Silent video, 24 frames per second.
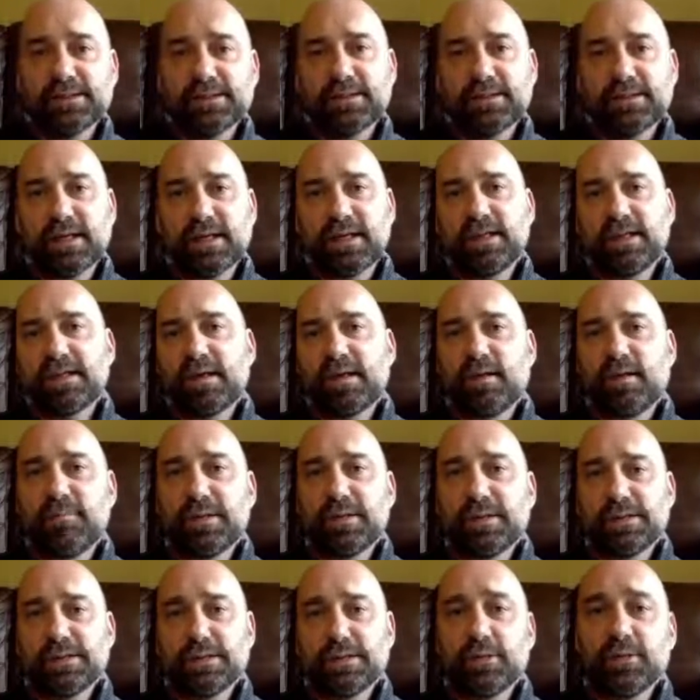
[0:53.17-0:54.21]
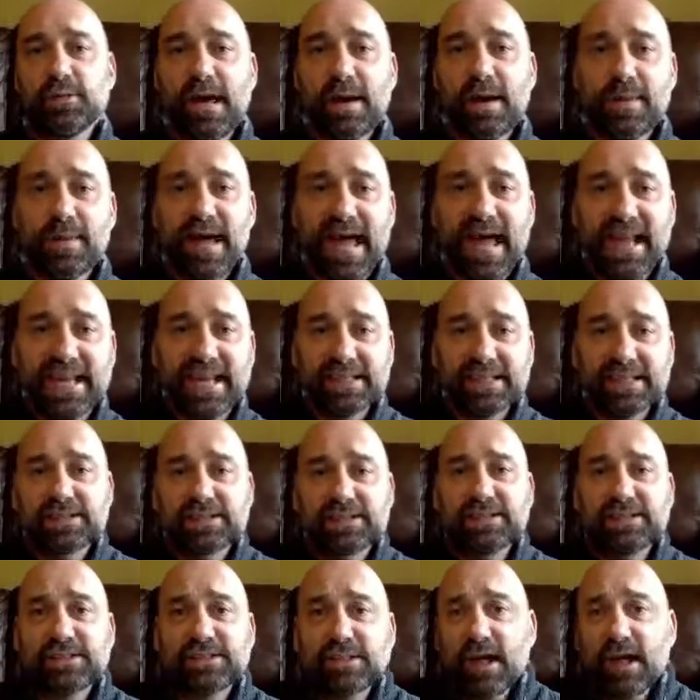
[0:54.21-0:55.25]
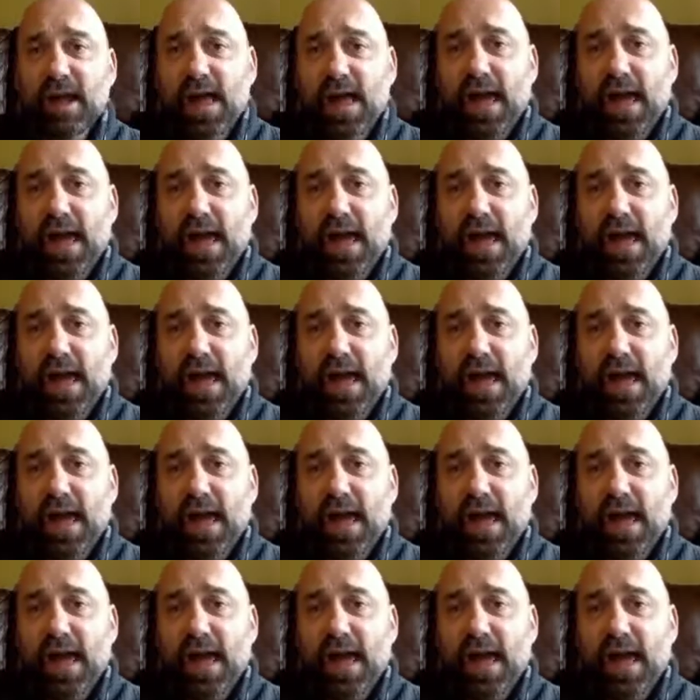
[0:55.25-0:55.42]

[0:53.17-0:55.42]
psychotherapist called Albert Ellis.